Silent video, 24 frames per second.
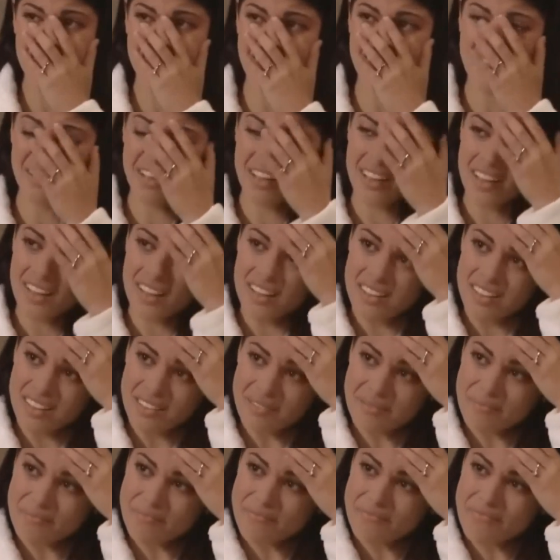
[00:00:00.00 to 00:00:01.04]
me yourself
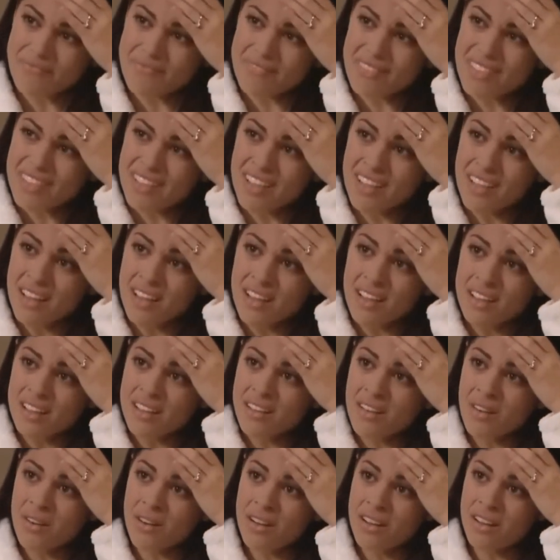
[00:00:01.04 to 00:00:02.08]
yesterday morning.
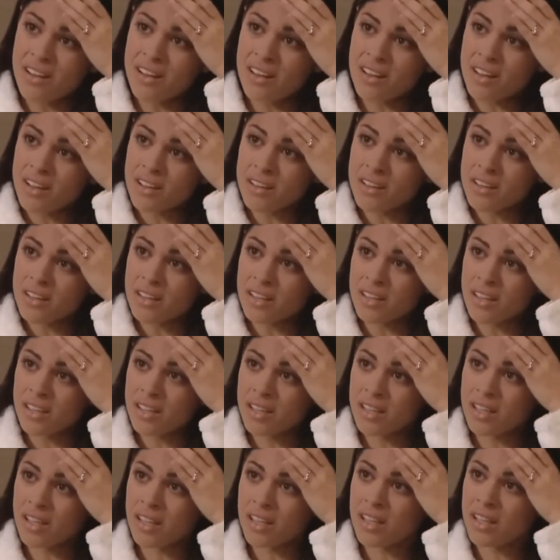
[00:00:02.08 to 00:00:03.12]
You admitted it to
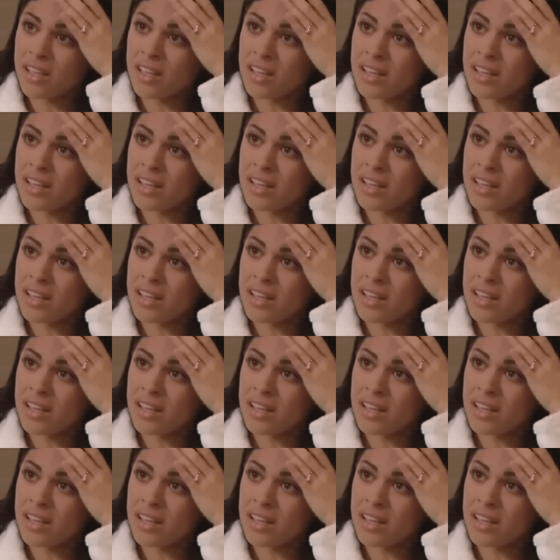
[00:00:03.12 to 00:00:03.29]
me.